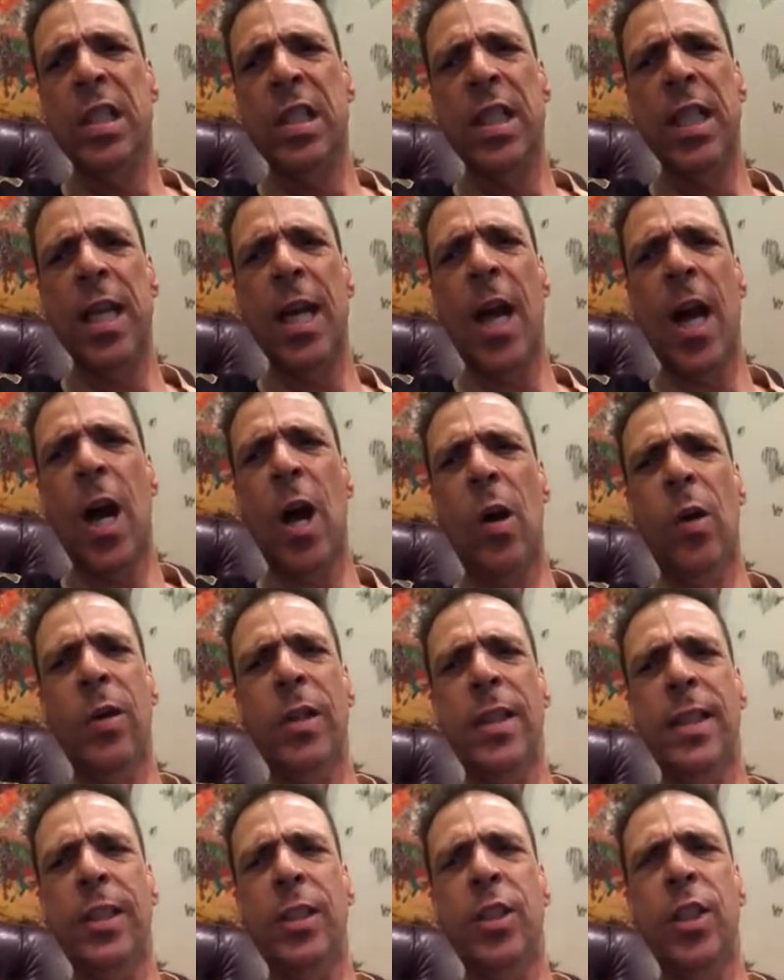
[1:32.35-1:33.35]
You
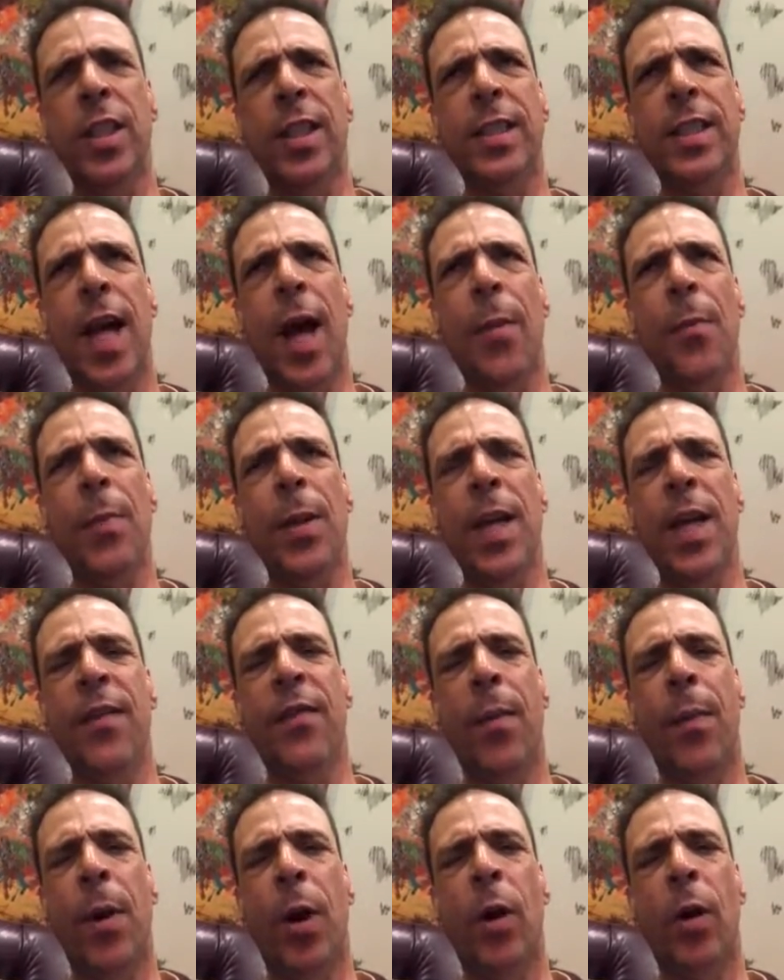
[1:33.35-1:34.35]
know, it's just
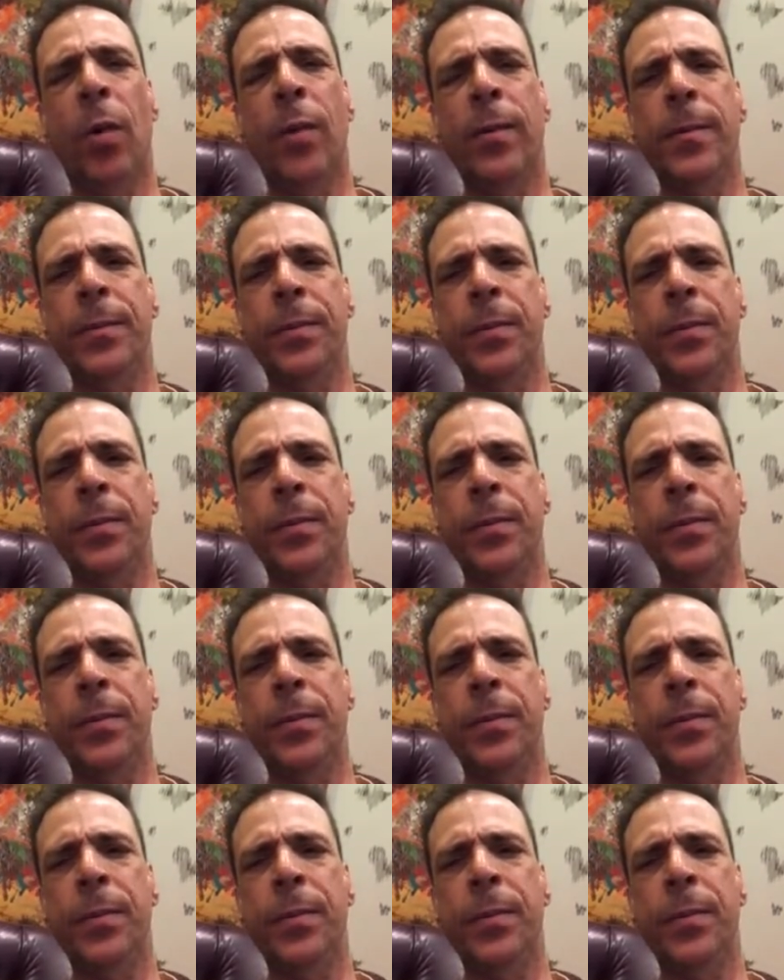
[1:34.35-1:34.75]
unbelievable.